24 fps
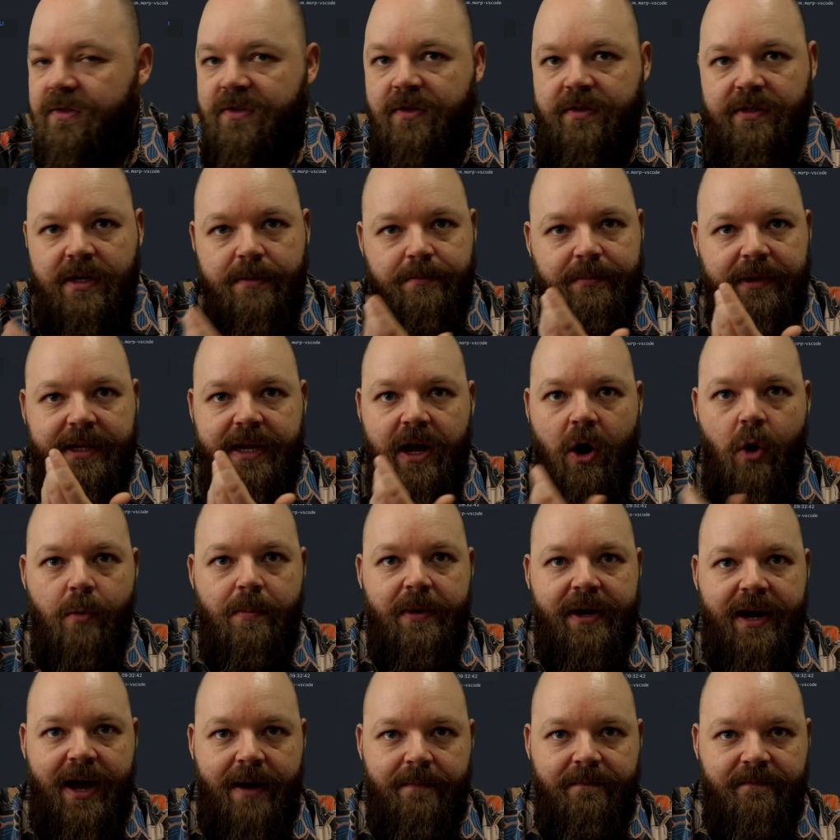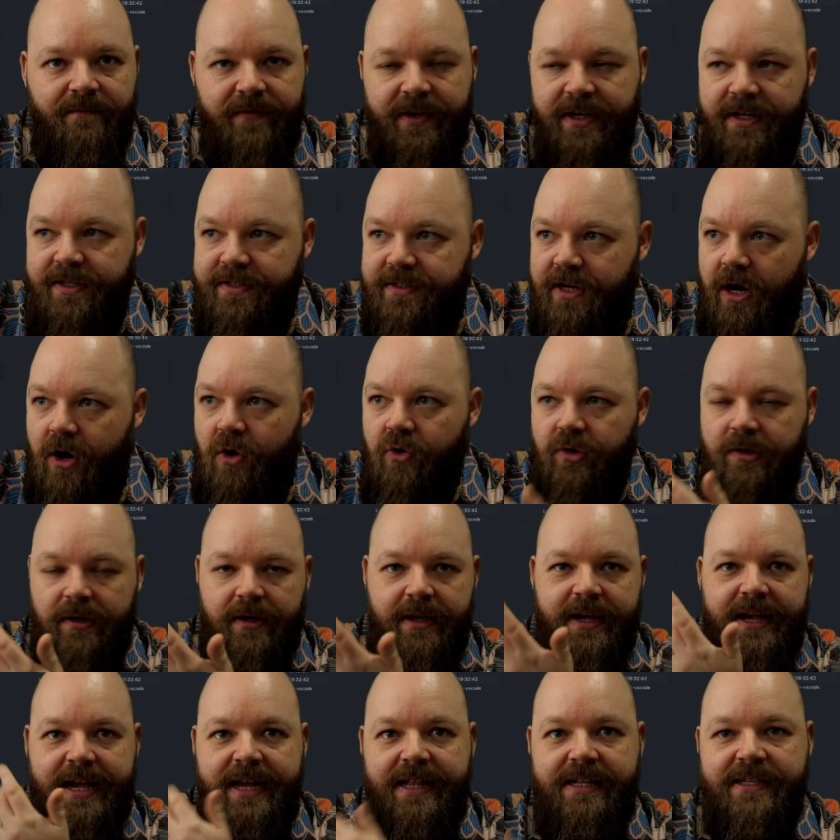So simply open up VS Code,
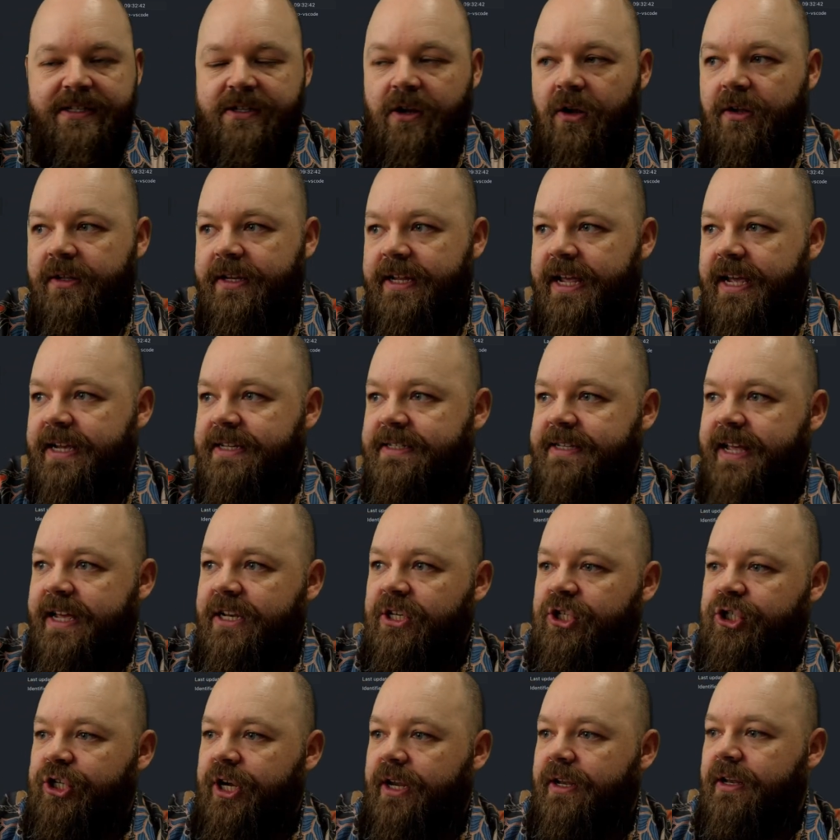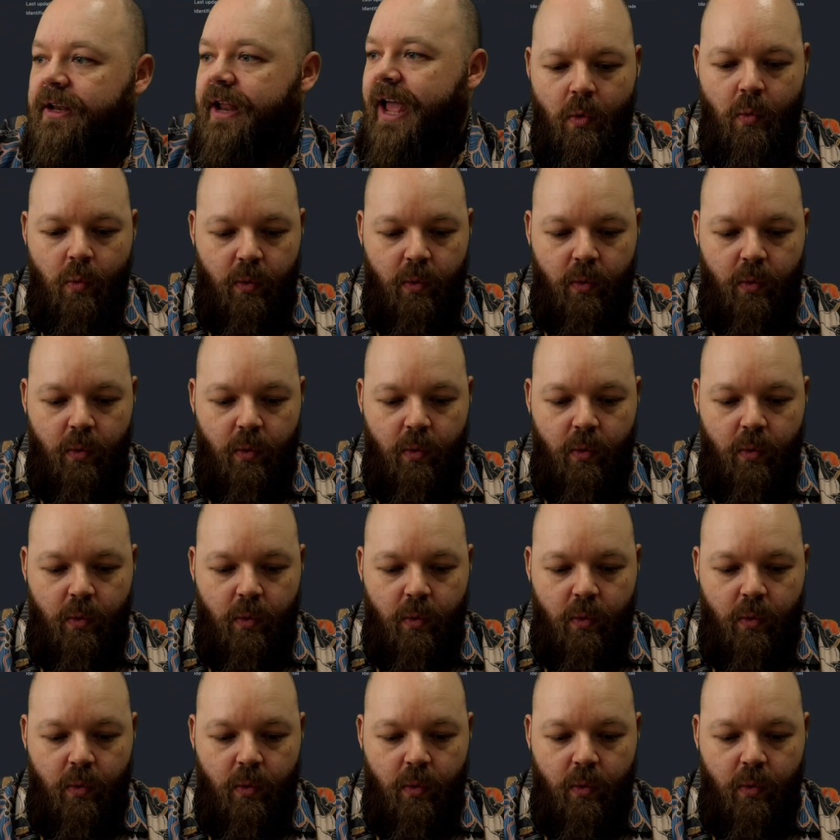install the extension.